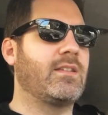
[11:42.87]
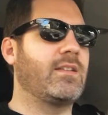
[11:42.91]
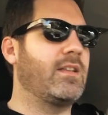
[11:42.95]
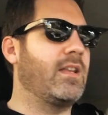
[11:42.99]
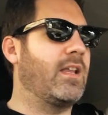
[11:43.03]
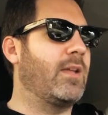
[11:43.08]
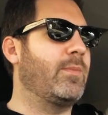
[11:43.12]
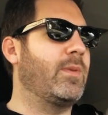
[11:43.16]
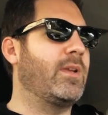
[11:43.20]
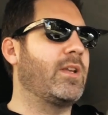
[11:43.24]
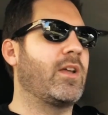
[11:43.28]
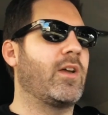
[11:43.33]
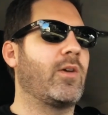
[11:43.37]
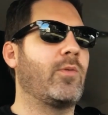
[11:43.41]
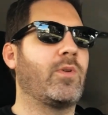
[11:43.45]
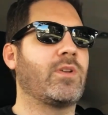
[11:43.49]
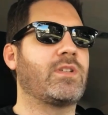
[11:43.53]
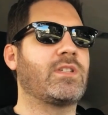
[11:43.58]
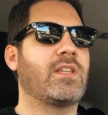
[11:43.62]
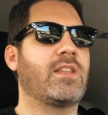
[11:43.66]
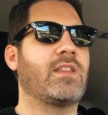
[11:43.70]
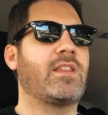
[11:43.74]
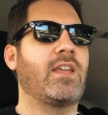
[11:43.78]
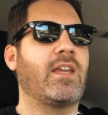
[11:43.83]
let me know
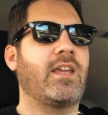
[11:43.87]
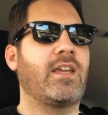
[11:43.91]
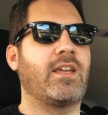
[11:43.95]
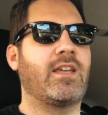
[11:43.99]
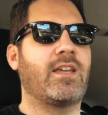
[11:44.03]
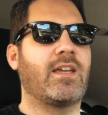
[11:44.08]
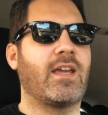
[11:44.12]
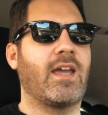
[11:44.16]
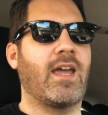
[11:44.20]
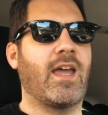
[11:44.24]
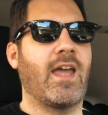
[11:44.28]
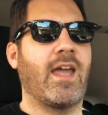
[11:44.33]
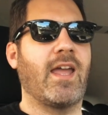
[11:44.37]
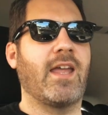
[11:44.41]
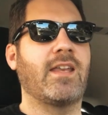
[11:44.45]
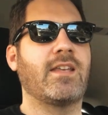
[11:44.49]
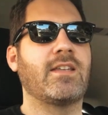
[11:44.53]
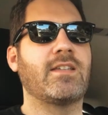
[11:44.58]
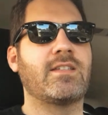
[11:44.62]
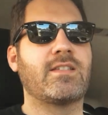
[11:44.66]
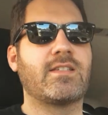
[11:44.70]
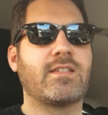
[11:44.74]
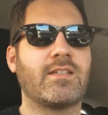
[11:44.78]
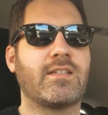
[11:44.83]
what you think,
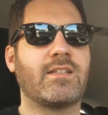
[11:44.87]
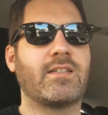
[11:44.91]
and